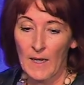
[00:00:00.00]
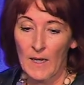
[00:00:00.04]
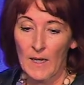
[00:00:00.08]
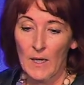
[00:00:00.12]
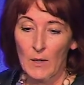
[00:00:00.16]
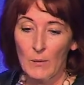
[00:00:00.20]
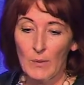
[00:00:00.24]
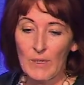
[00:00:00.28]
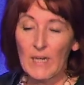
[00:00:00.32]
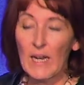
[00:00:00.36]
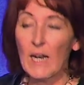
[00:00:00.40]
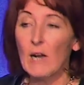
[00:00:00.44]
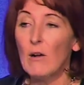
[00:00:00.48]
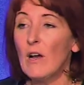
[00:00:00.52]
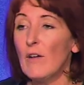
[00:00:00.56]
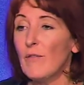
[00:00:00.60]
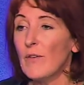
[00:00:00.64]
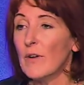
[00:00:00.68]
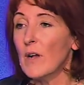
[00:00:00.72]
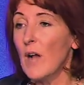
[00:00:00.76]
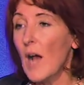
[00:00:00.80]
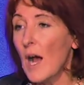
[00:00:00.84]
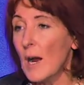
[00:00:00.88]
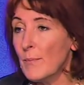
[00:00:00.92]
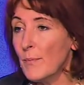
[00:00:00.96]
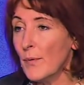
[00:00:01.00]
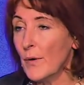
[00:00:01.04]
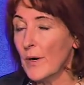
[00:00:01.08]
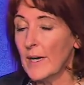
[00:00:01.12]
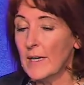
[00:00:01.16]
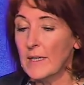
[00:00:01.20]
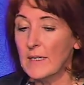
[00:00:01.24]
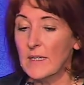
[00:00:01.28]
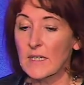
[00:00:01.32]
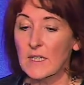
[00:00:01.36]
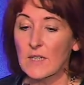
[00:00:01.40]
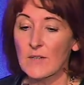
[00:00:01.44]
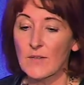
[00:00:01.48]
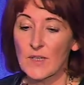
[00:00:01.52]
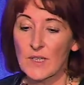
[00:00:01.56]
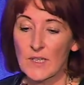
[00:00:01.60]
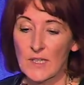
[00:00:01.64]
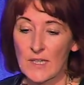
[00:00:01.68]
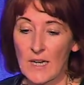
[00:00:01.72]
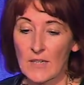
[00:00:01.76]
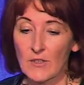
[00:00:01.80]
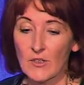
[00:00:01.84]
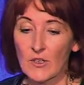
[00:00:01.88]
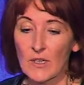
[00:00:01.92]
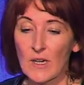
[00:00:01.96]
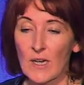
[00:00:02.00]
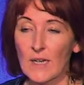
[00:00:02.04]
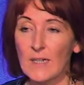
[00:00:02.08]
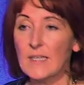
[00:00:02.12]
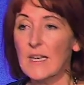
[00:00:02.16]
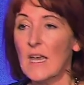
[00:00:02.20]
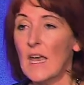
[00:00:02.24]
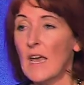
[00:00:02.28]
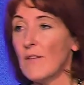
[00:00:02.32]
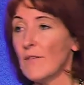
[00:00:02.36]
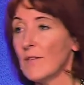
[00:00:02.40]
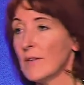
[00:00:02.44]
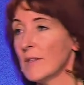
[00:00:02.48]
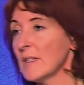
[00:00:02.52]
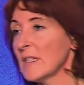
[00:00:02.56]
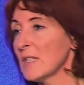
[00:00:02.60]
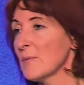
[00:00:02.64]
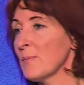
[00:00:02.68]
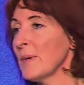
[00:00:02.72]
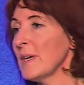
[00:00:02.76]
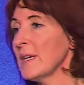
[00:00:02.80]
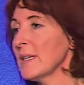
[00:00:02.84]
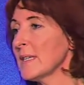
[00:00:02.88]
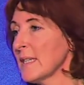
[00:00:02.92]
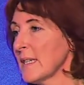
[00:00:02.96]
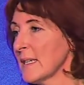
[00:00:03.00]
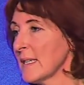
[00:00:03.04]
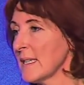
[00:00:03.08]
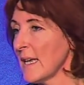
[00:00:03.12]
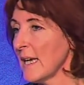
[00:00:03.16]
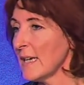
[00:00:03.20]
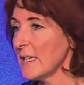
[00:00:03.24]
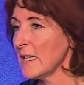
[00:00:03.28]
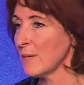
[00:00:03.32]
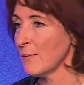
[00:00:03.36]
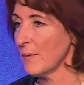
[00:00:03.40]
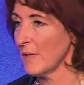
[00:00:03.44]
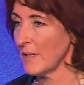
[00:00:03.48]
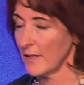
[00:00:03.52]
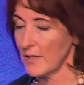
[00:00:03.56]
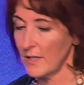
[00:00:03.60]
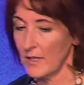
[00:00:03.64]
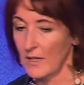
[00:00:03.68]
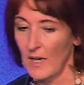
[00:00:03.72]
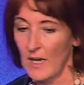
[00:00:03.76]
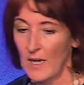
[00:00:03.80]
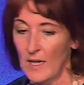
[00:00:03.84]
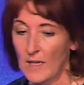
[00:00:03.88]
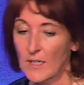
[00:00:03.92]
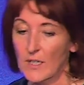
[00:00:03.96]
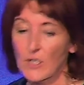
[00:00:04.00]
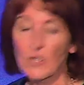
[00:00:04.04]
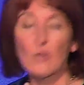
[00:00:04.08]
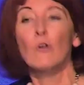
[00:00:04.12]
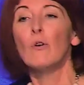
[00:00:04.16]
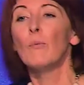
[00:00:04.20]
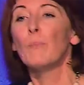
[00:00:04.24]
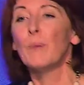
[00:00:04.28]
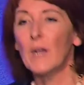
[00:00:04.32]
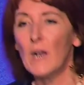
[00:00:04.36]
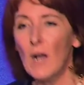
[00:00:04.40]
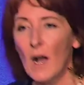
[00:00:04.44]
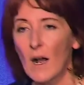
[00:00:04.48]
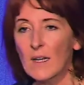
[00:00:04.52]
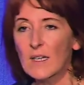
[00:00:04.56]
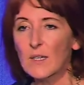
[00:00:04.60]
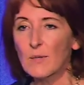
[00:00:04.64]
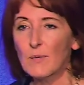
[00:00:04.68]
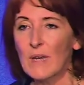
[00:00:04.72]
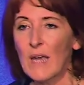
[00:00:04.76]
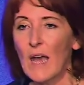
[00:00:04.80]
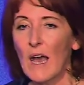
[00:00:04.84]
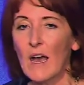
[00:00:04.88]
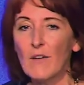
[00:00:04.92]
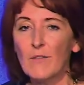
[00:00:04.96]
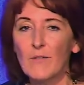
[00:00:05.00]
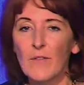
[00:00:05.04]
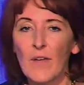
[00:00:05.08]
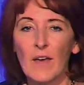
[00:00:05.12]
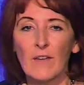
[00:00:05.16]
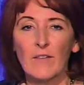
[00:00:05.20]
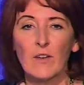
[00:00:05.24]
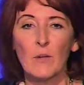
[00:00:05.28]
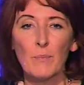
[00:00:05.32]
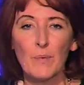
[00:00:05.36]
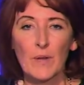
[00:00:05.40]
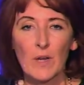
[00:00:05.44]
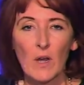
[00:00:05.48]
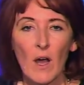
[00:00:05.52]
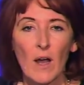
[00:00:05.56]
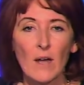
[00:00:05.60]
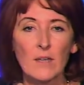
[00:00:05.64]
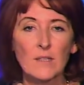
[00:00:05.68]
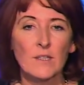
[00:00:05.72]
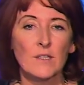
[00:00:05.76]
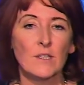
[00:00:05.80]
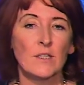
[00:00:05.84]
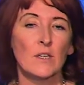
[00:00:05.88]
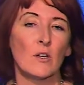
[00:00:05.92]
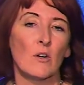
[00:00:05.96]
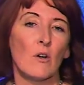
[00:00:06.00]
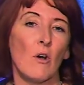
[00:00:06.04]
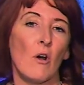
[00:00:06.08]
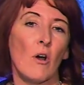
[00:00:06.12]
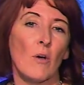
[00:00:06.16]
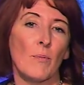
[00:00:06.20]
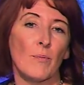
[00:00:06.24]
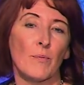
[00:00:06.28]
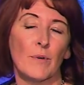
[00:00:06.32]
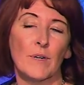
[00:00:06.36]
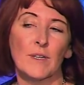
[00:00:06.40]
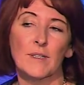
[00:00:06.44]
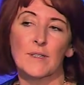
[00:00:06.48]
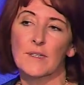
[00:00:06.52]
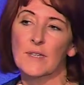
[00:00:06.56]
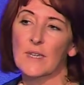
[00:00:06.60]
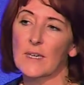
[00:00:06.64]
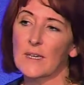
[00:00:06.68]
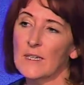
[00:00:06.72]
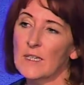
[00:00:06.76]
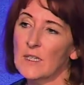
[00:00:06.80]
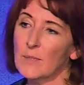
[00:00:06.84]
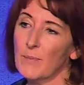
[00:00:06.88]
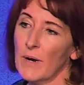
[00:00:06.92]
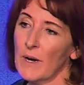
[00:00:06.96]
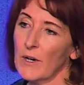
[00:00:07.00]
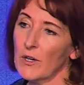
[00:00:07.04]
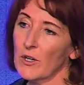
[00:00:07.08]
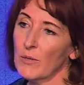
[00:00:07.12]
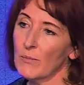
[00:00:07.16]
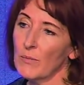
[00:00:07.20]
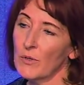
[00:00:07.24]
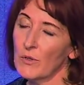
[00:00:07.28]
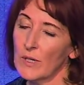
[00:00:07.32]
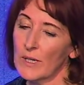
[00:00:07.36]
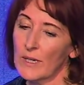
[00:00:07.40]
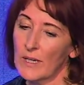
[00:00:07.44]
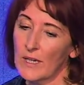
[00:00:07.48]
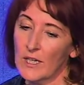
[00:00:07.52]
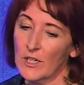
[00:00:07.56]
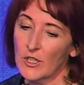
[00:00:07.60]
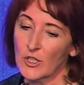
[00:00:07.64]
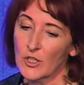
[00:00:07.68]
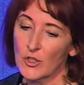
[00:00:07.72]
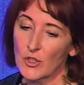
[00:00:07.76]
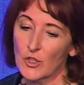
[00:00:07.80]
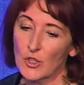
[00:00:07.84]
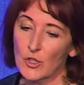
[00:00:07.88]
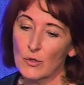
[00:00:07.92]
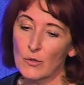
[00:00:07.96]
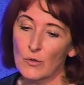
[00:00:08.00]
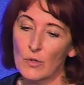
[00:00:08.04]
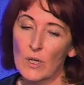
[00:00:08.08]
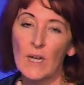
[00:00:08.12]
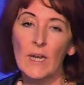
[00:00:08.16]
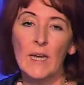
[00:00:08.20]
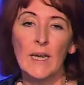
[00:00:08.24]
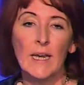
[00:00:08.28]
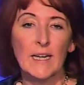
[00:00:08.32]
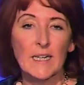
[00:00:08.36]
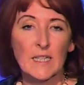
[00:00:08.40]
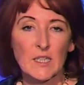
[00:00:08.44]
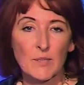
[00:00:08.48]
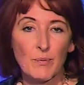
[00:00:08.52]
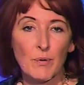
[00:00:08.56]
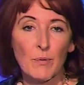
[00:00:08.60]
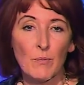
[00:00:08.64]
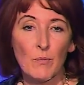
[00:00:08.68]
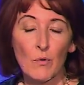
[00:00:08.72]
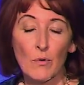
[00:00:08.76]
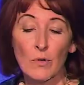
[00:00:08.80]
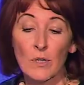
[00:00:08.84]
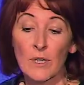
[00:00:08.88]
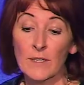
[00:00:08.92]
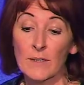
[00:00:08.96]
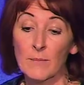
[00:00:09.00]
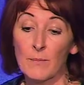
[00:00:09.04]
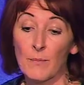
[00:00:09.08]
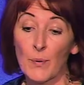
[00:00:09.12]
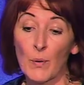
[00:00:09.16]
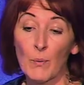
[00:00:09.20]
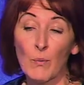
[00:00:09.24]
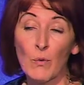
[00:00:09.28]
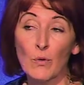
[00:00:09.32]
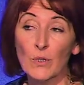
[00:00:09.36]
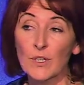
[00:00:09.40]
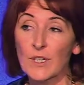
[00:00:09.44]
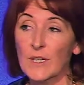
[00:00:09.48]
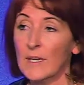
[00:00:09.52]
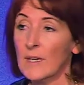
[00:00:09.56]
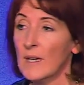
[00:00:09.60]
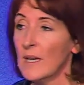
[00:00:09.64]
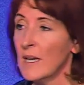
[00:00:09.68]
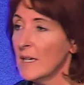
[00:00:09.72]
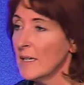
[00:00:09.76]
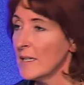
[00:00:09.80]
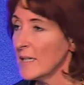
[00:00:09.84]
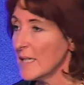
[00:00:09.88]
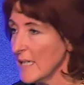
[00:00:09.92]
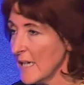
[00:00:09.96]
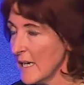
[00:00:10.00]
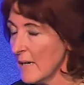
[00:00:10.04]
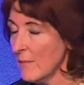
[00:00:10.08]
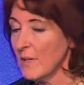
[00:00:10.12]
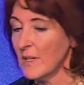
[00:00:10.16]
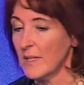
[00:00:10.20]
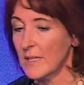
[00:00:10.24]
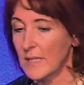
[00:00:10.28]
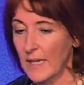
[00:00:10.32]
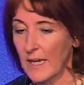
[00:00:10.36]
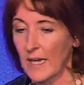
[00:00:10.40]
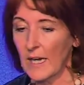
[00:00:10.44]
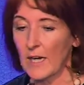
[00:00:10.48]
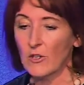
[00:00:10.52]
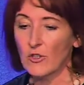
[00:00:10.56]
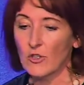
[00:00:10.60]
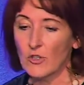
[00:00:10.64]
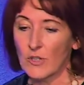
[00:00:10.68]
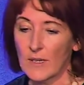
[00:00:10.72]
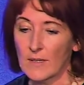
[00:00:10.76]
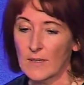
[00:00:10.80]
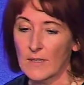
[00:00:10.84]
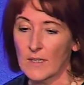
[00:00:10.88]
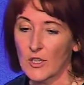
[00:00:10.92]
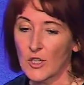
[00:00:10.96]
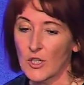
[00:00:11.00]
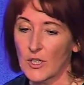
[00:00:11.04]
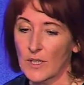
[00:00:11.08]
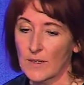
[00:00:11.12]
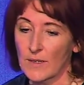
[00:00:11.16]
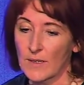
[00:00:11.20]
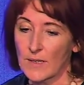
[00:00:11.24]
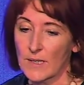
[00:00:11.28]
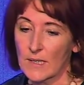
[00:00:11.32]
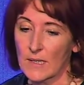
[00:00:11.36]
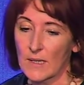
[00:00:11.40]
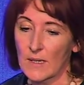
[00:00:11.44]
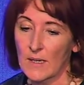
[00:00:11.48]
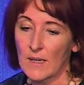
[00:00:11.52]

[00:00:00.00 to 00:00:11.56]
We now have a comprehensive, standardised, evidence-based assessment. So because we have that and because it incorporates the ISBAR communication tool, it's promoting seamless care transitions.